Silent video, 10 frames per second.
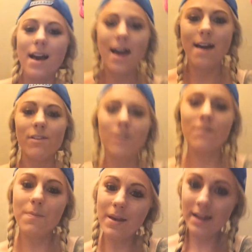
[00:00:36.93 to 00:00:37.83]
I have a lot
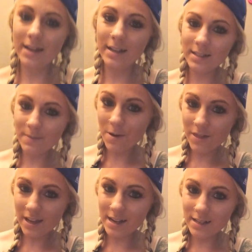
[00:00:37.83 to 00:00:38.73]
of opinions about
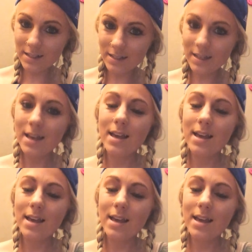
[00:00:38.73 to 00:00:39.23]
things,